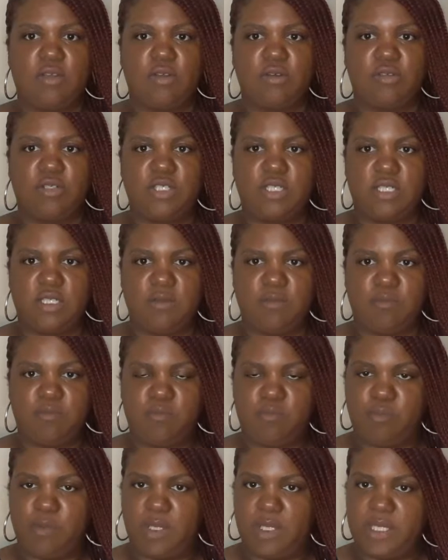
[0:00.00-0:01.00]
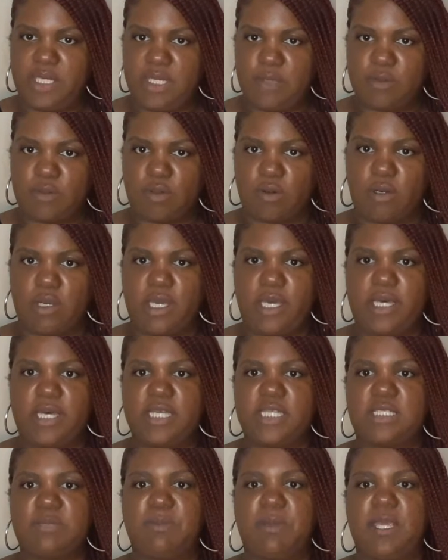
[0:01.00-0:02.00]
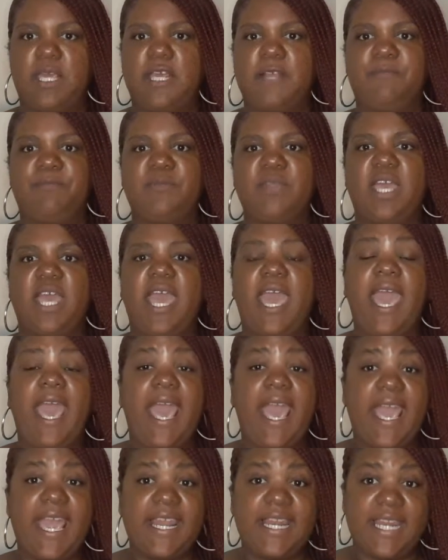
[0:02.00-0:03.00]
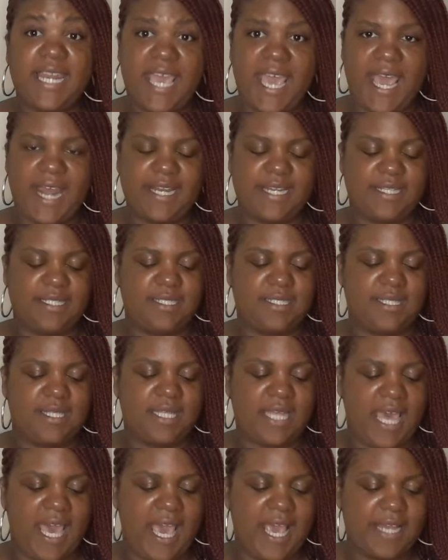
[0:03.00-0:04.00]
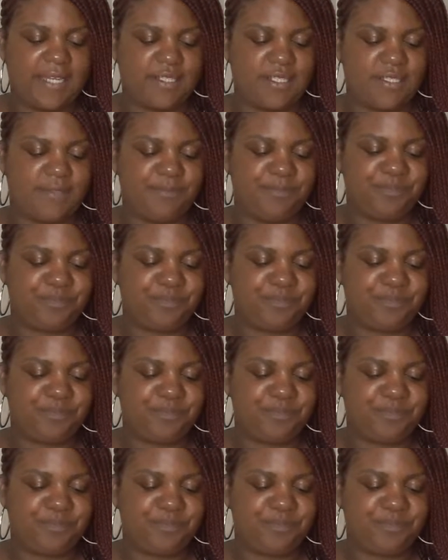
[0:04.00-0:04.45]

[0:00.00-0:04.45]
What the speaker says: She believes her husband, and that is that.